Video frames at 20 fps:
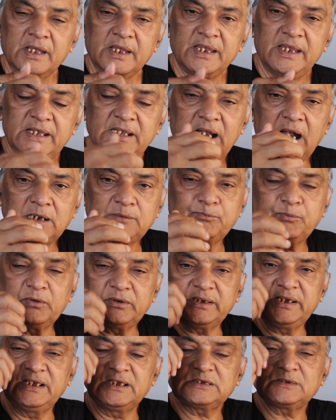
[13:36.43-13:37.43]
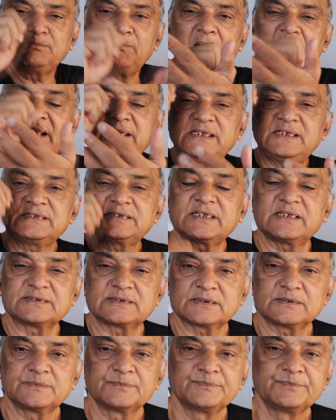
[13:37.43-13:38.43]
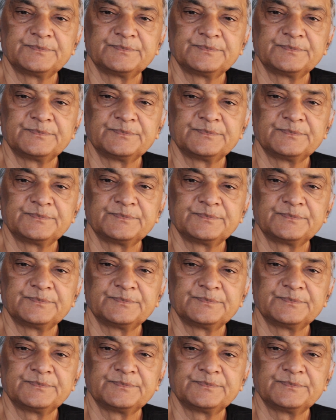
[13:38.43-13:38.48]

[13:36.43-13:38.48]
he not put his mark, he says,